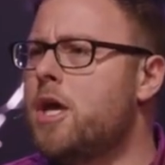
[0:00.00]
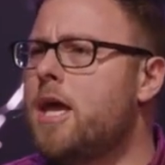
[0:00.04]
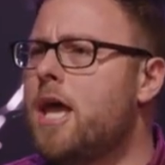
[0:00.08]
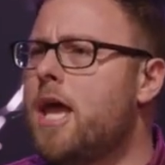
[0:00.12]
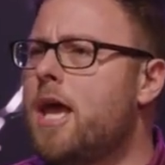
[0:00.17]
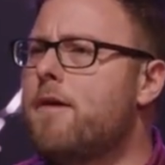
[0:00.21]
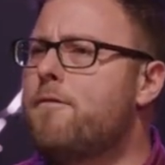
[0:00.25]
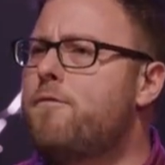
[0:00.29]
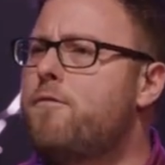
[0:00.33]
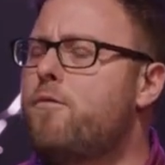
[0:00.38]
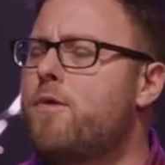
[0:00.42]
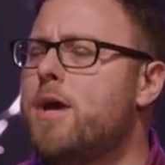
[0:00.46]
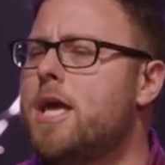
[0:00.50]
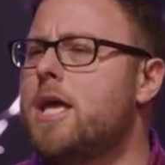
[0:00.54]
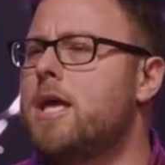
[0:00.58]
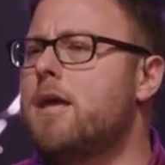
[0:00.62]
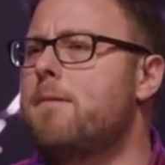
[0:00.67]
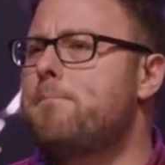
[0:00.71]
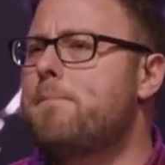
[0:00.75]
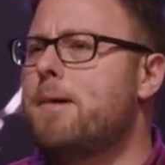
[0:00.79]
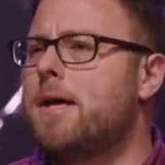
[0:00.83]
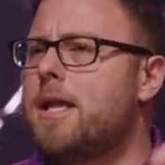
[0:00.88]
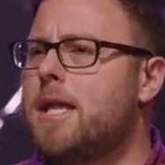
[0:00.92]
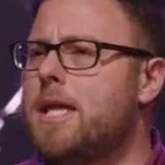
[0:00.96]
If we
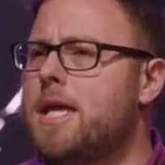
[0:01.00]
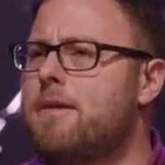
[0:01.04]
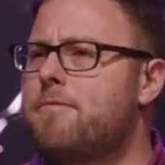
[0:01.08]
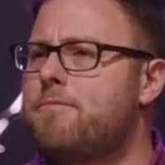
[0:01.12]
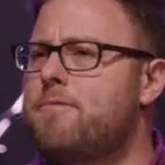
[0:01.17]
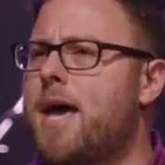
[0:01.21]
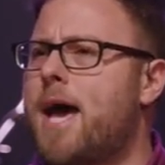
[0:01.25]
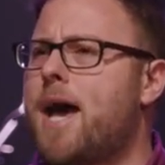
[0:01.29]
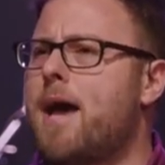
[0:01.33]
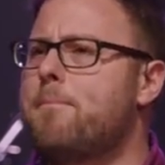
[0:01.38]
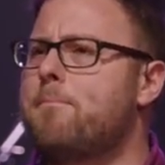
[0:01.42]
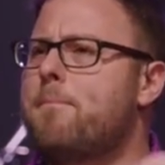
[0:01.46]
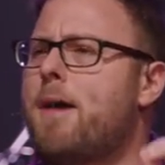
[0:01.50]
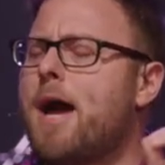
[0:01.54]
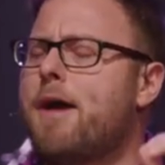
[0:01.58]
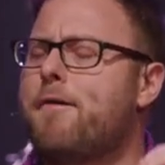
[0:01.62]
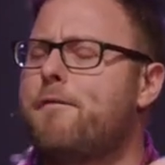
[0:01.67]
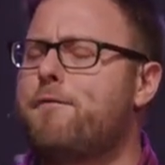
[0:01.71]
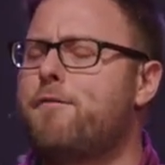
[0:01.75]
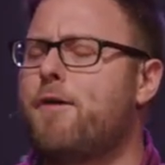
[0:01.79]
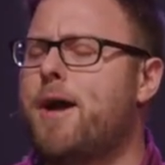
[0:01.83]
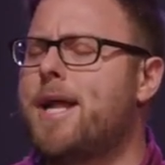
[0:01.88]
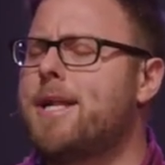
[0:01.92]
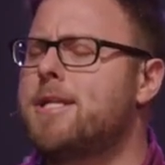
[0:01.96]
believe that, my
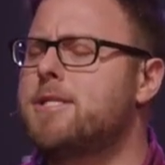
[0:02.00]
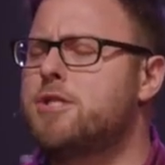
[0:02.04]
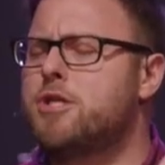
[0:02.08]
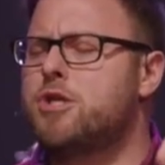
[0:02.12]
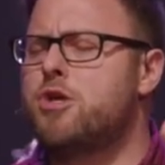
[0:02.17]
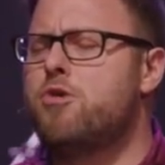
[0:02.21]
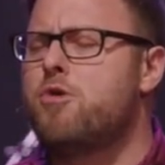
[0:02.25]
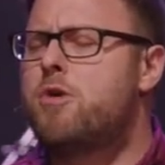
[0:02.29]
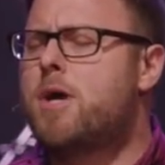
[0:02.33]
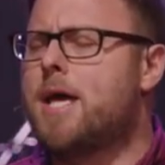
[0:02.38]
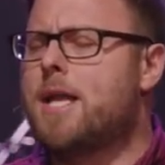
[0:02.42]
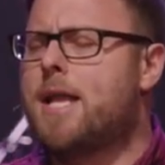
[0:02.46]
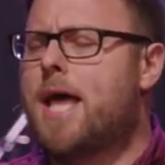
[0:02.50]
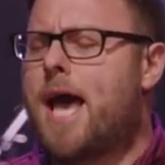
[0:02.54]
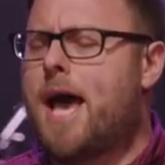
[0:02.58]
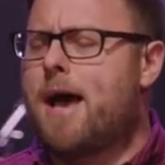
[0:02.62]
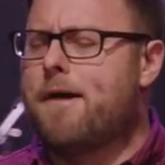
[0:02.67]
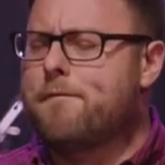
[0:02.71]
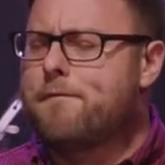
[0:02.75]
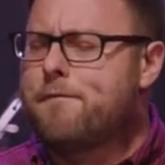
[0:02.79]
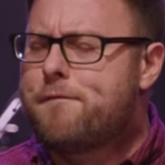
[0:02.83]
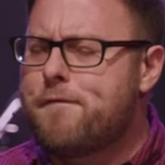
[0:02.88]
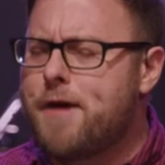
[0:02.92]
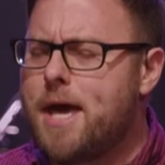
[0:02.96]
friends, you can
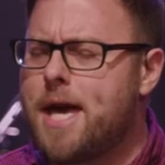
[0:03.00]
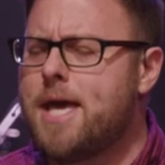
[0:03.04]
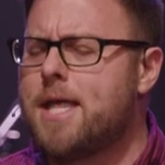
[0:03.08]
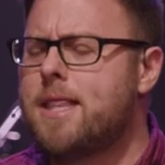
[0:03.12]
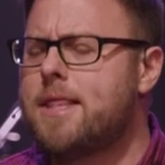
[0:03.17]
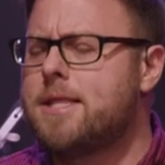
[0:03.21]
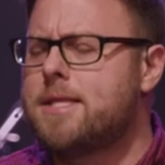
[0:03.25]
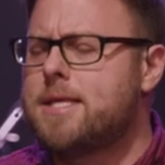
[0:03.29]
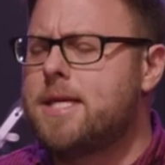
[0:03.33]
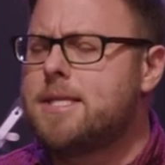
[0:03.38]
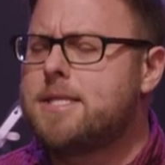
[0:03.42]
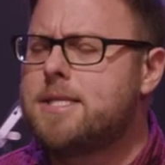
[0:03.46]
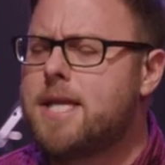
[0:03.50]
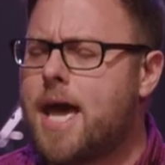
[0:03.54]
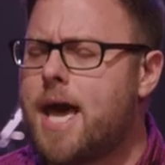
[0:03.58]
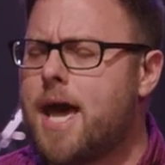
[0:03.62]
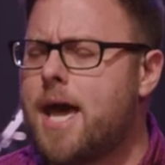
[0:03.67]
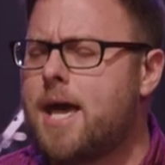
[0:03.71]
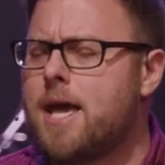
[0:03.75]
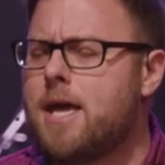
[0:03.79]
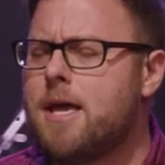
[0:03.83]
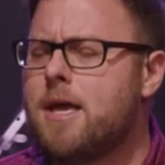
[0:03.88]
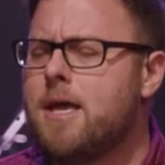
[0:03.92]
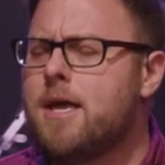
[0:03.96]
have faith
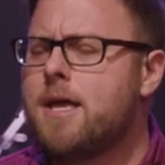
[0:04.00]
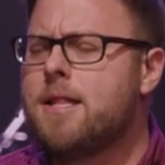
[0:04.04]
today